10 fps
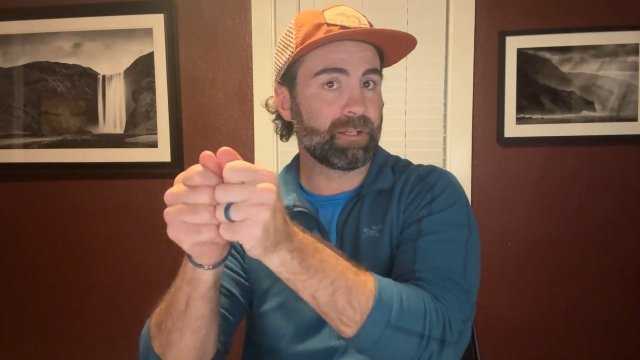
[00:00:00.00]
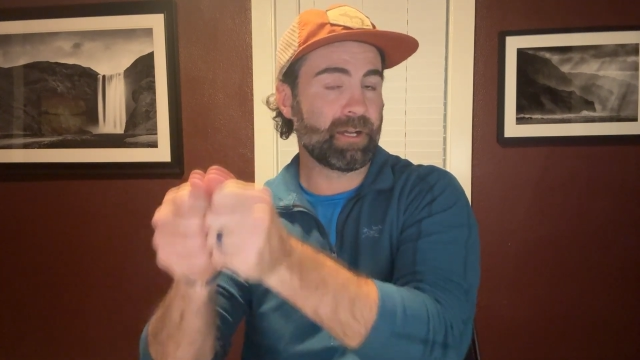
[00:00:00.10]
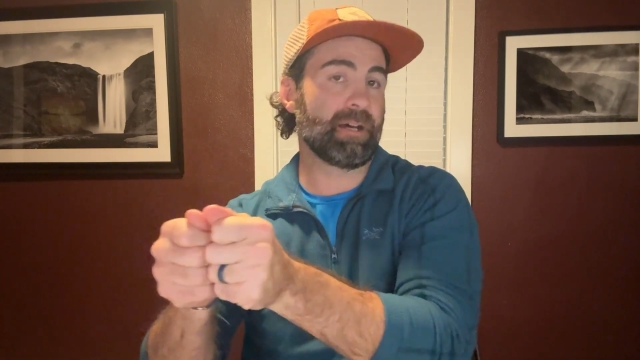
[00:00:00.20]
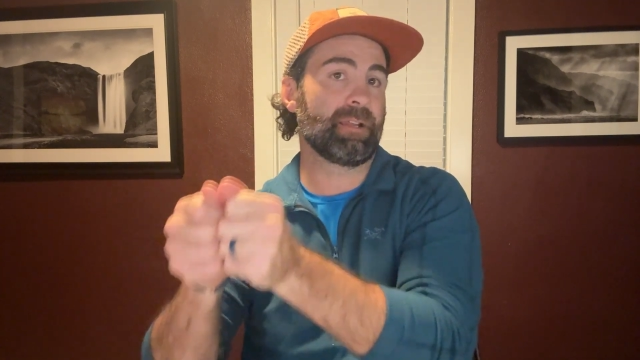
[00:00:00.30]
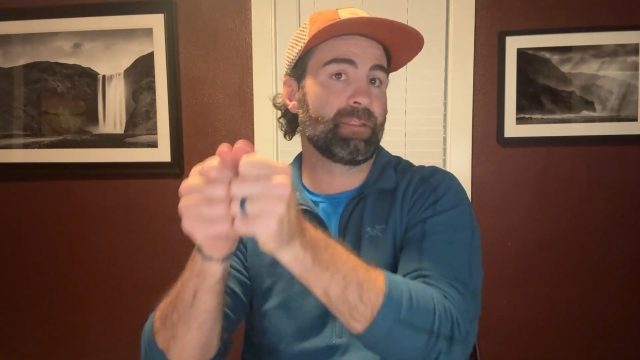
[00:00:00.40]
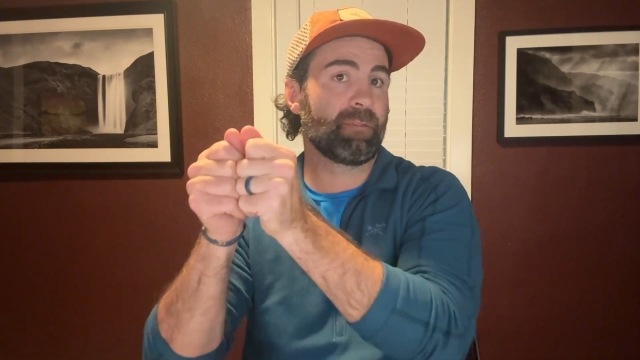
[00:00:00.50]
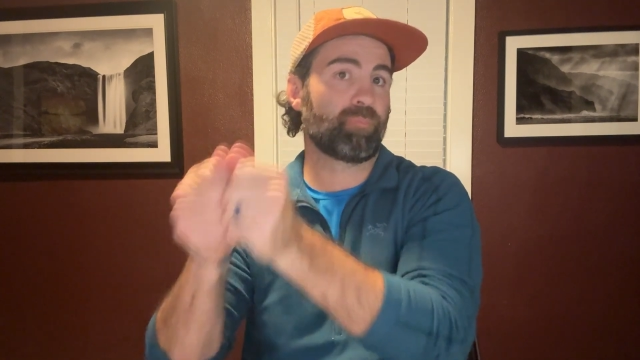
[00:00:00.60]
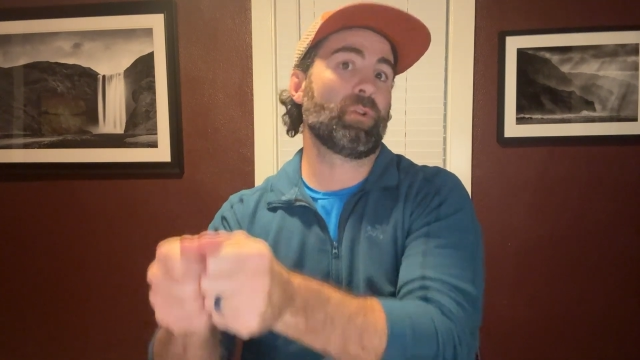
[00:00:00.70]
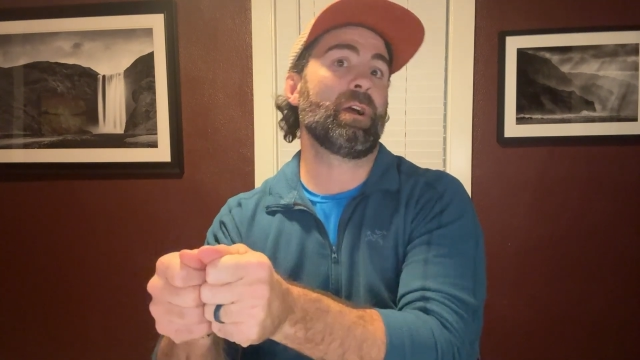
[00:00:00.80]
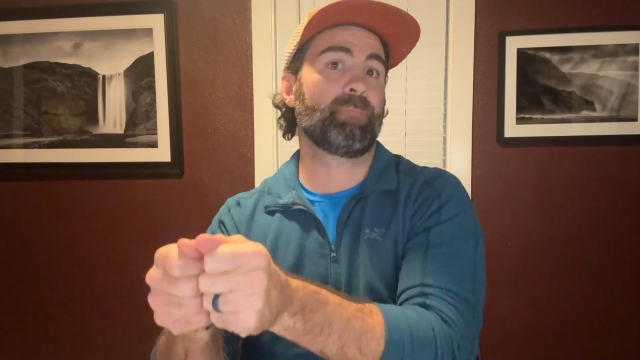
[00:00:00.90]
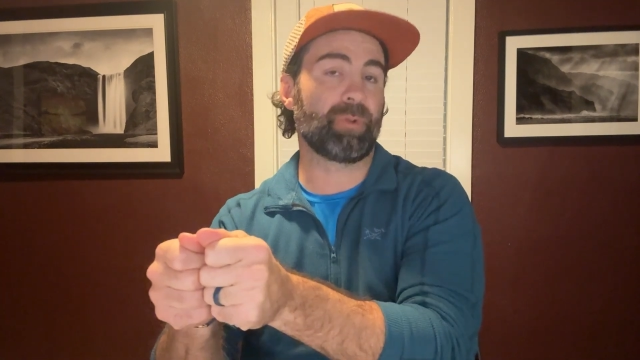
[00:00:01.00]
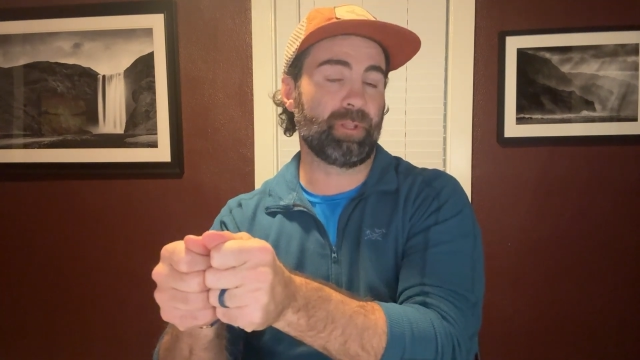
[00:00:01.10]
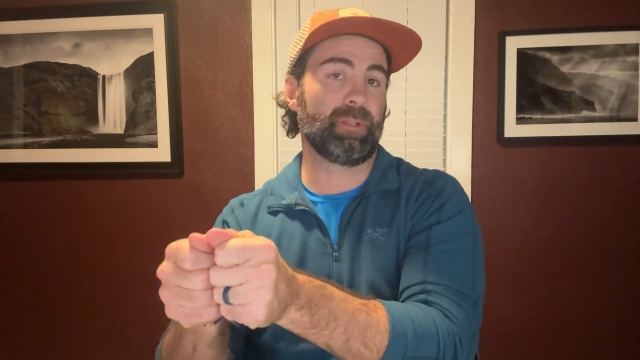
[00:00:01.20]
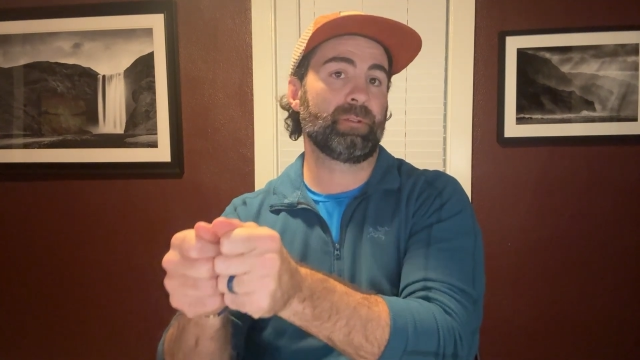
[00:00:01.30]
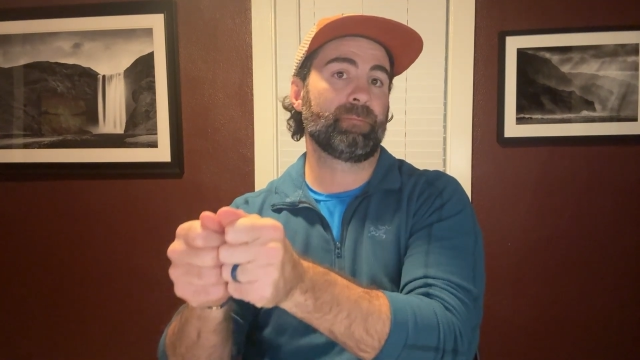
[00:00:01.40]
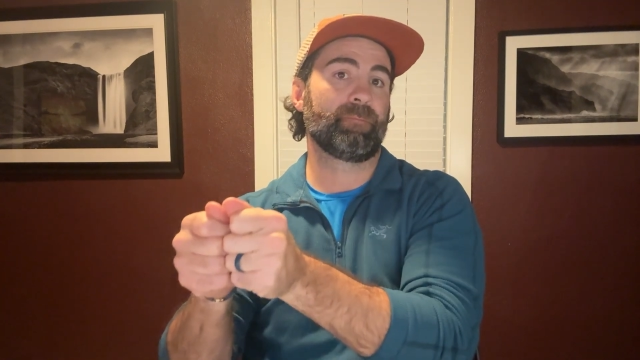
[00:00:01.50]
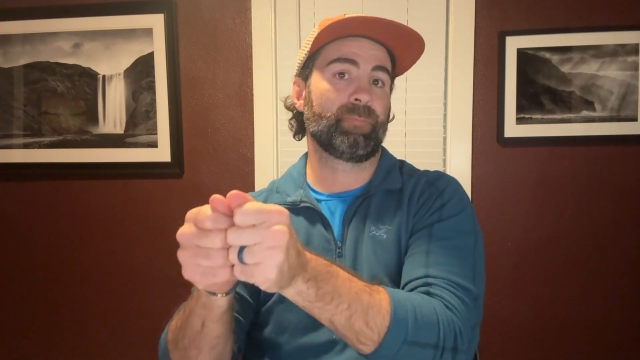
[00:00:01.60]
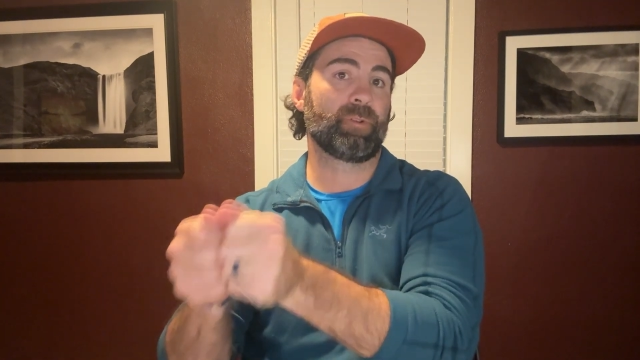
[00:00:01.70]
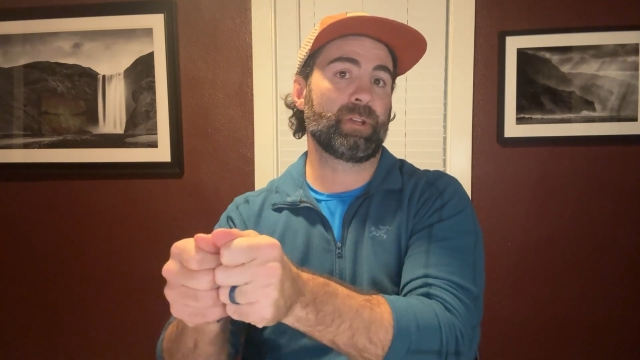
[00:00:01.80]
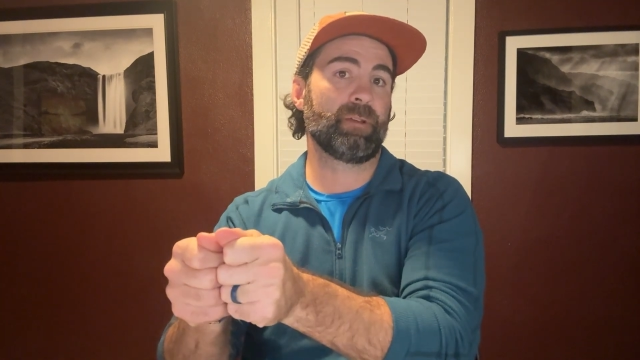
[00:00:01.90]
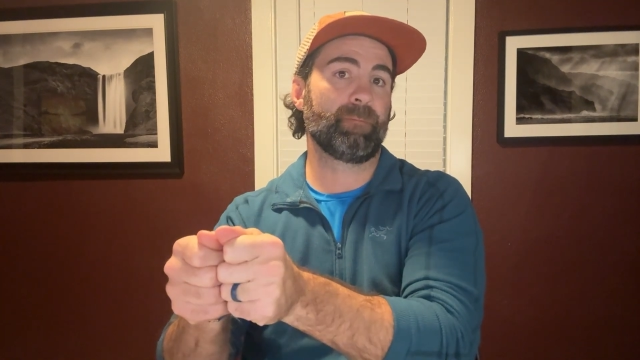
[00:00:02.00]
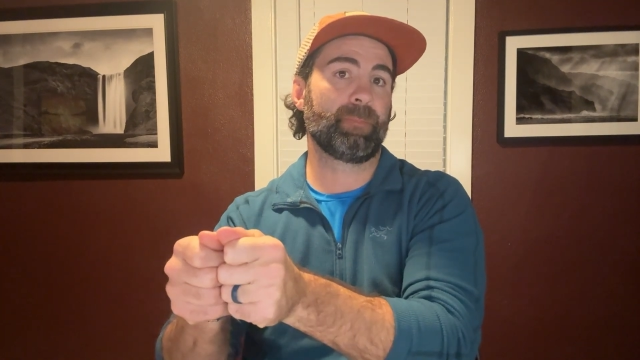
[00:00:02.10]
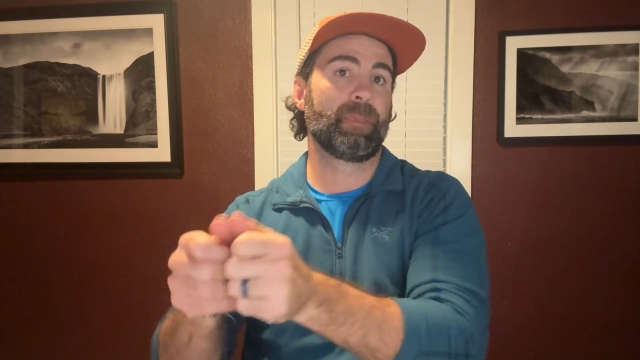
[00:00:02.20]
on the property, okay?